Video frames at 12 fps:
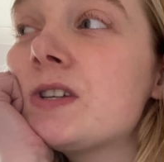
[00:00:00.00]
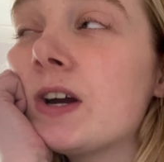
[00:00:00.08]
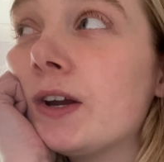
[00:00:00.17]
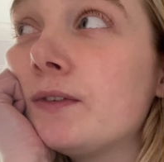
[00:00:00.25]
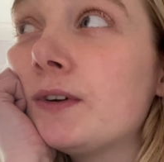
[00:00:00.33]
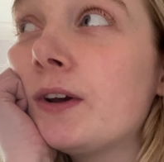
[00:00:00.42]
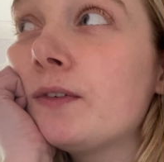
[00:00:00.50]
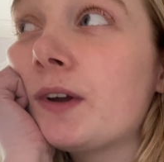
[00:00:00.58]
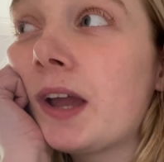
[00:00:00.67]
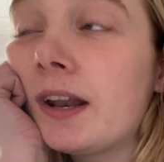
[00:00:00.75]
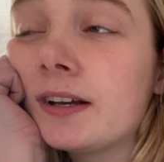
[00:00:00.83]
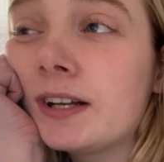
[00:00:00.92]
it over and over
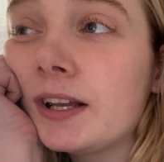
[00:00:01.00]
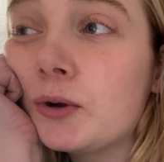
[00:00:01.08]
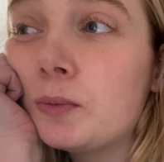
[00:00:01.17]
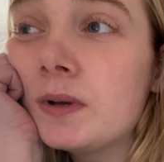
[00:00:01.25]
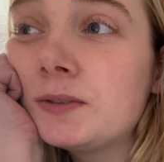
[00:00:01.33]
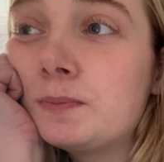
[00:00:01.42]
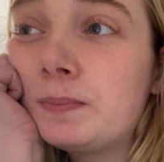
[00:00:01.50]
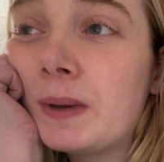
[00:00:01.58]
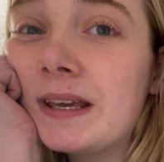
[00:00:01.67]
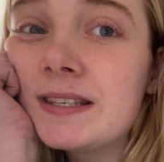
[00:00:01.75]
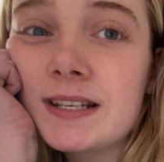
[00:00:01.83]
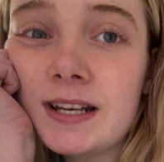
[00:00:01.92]
again. I'd like
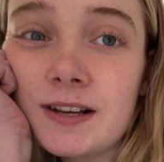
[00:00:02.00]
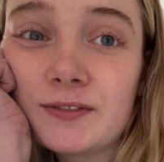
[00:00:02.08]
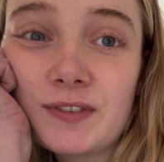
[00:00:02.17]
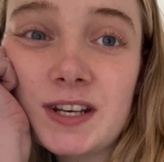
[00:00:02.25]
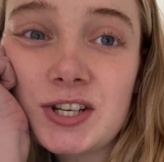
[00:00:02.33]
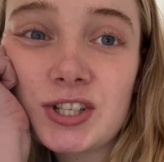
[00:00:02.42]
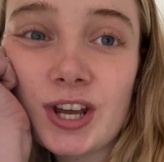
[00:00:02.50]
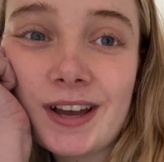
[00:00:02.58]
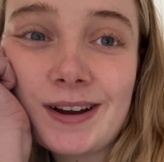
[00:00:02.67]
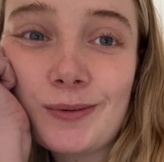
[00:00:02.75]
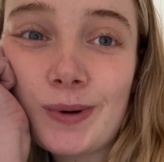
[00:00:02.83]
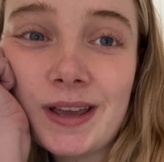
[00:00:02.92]
I'd finish
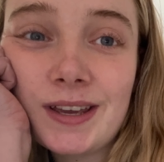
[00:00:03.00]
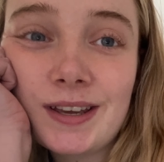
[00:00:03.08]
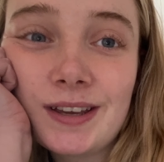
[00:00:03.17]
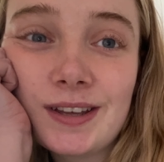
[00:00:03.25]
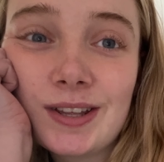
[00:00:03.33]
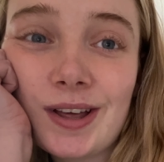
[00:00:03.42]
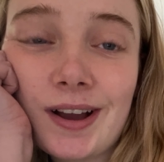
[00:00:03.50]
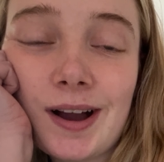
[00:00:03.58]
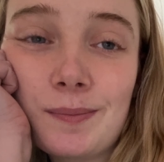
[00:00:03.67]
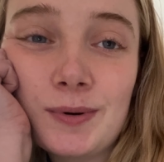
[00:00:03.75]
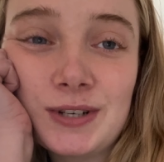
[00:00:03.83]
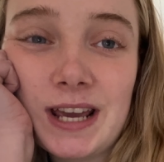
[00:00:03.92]
it, wait a
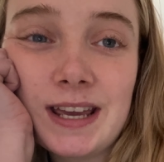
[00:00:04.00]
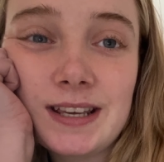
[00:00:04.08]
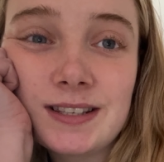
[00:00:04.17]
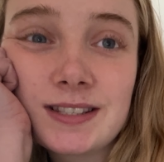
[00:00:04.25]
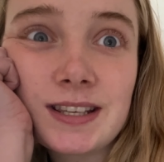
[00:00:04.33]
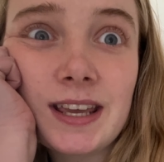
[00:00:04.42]
couple days,